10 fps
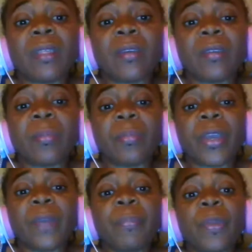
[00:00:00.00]

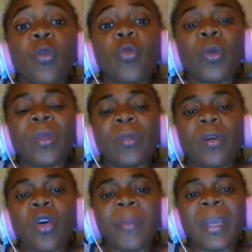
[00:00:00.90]
therapy
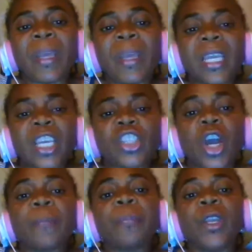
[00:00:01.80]
without
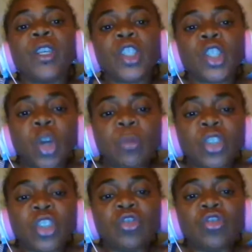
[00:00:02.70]
medication. Some
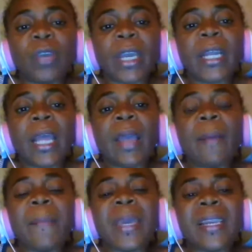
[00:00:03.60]
children
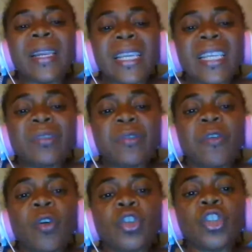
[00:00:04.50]
may need to
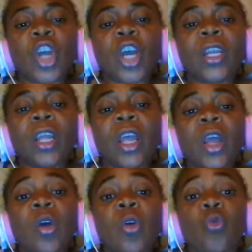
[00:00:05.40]
function
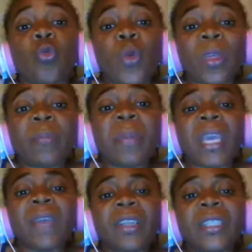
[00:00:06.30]
with
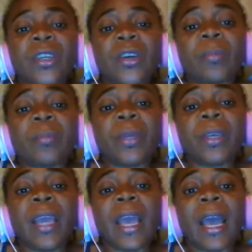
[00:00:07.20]
behavior
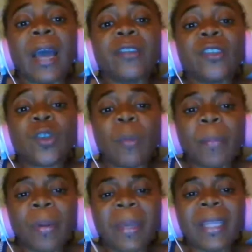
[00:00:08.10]
therapy
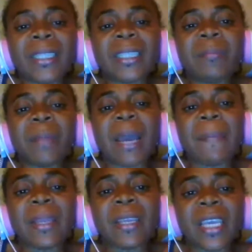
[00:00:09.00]
supplemented by
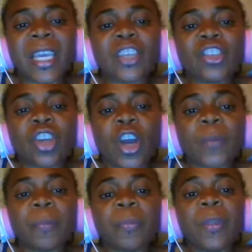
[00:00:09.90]

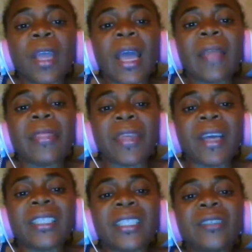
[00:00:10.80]
medication, and
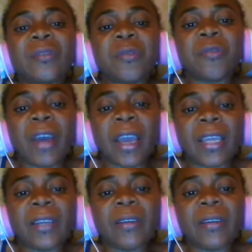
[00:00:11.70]
that is fine.